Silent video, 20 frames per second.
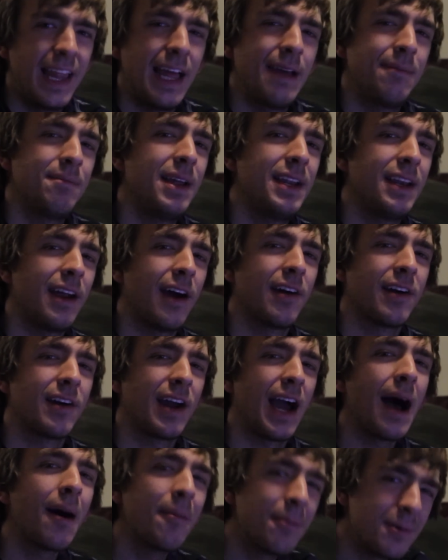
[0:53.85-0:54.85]
That meant our
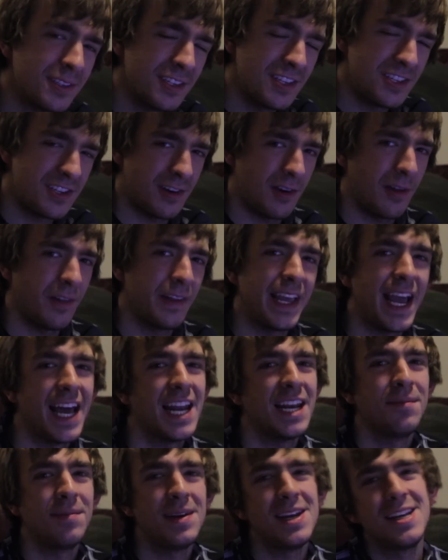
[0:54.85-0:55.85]
composition only
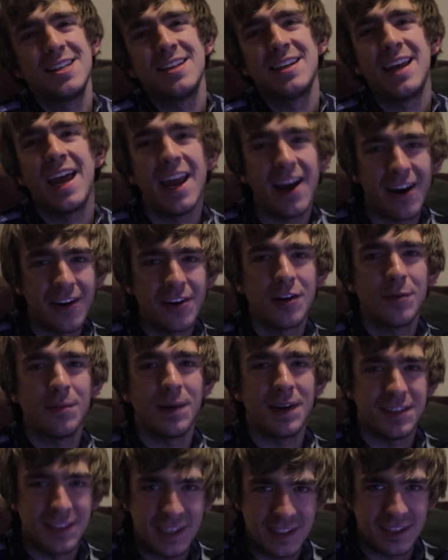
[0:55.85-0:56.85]
had to be 800
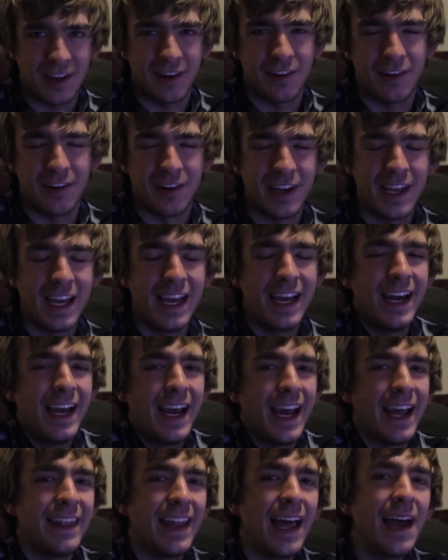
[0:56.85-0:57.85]
by 600
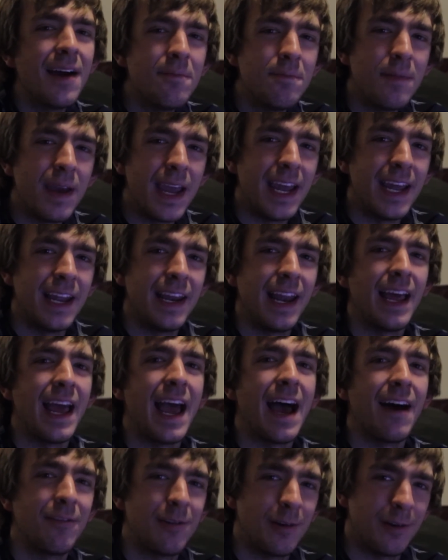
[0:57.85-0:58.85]
and that made
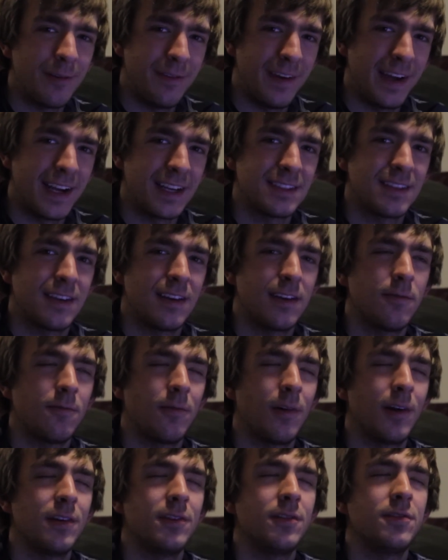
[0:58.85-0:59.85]
After Effects
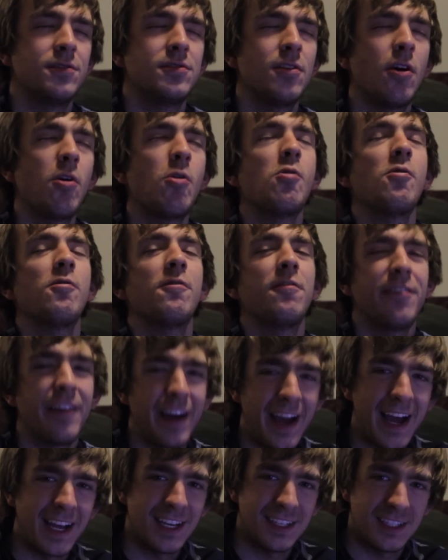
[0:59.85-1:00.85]
run so
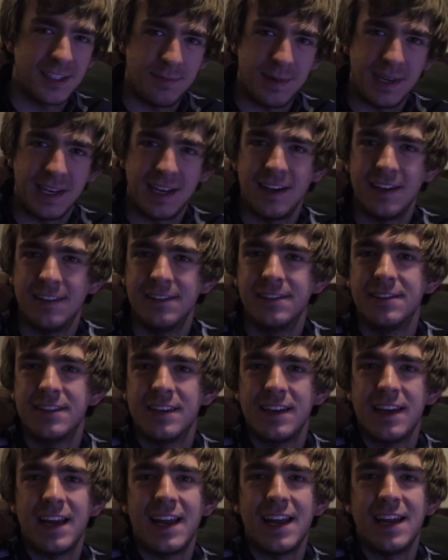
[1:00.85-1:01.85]
fast because
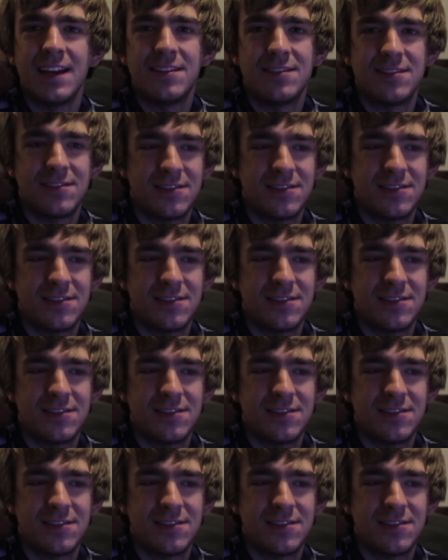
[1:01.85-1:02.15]
it's